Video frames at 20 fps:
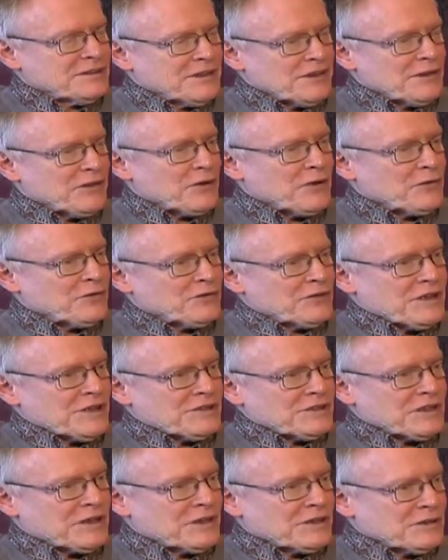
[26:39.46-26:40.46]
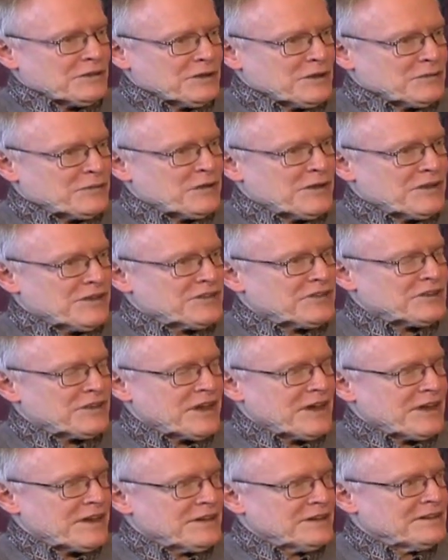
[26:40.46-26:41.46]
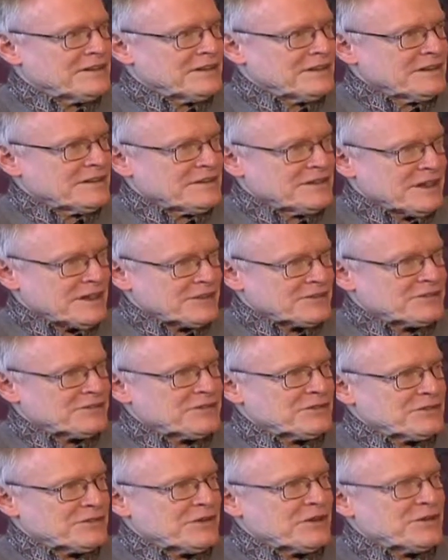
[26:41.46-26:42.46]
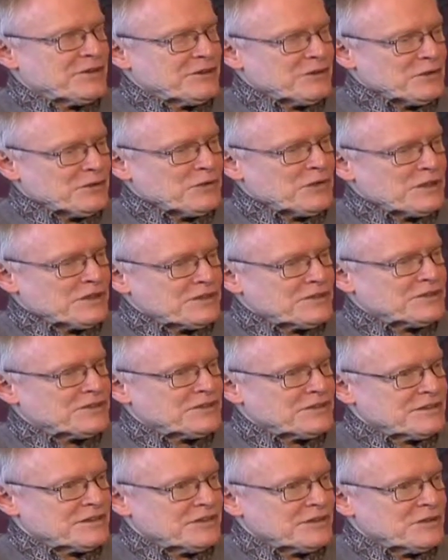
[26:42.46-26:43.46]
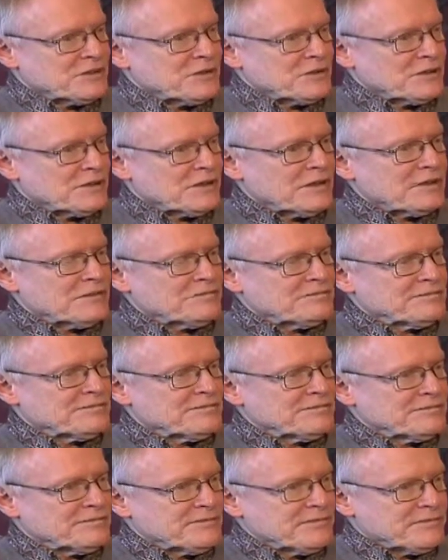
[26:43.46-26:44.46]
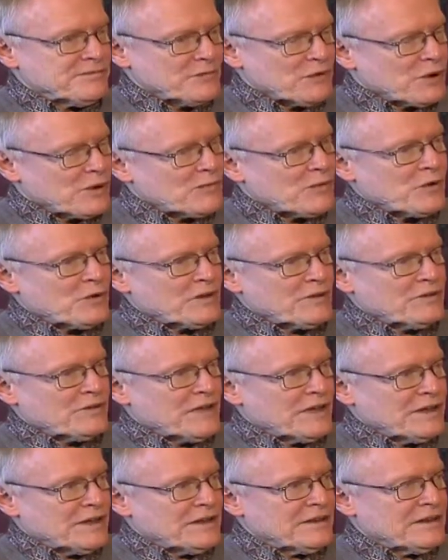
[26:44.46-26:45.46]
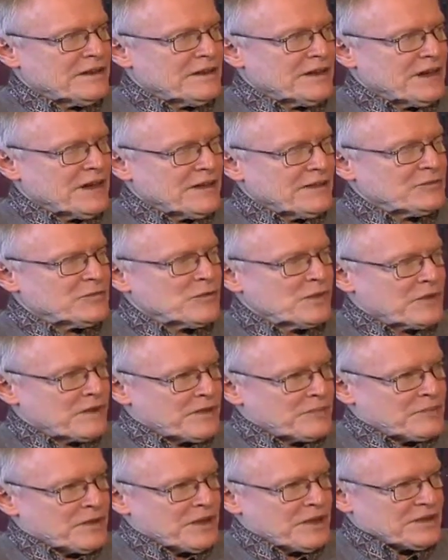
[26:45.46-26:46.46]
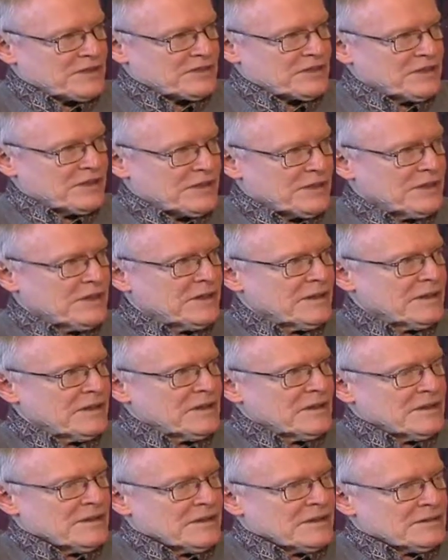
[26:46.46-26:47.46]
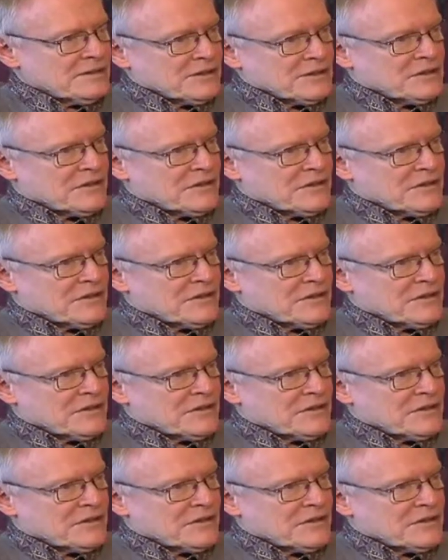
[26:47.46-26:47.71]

Their old friends are going to look pretty sad next to their new ones who are more motivated and have more capacity to